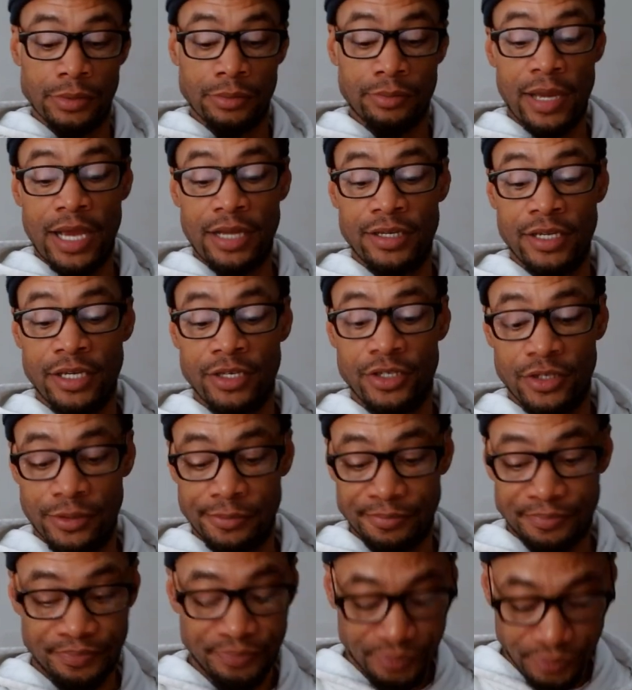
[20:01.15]
Pay attention.
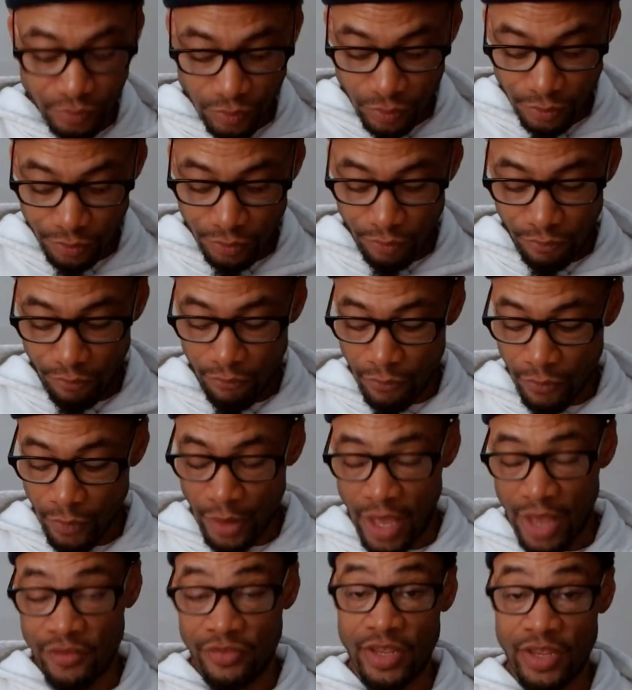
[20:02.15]

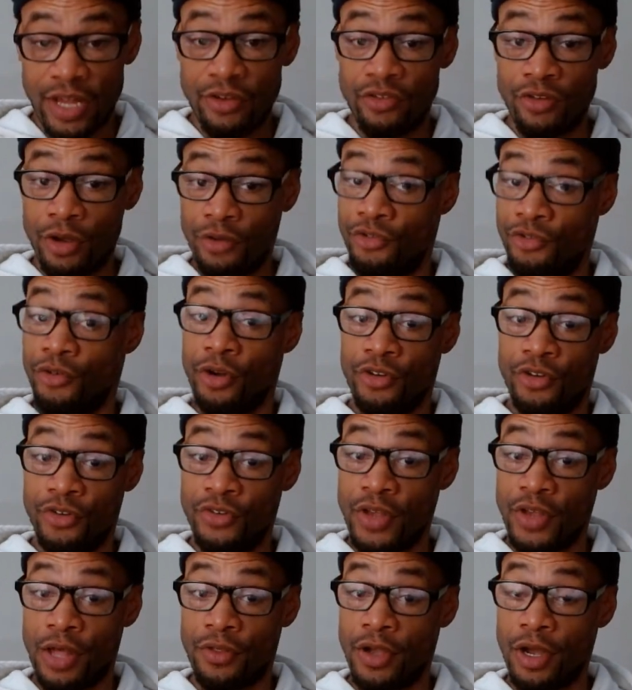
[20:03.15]
I said Georgia,
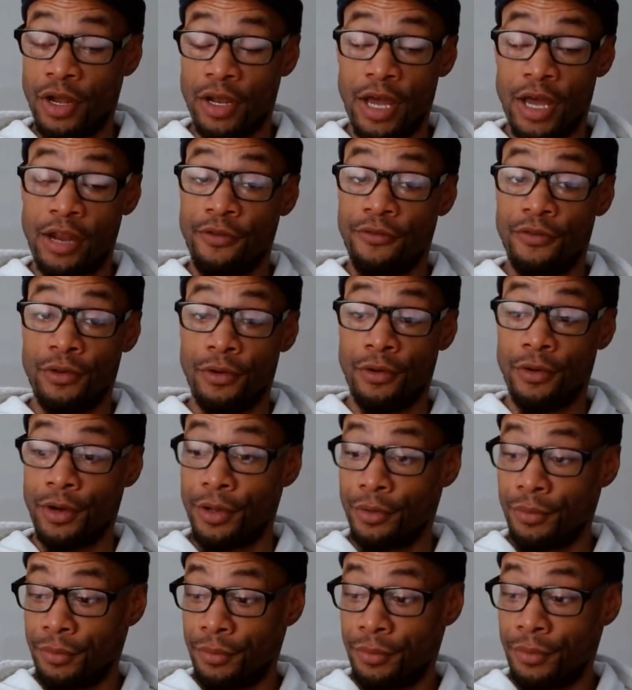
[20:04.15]
South Carolina, Florida,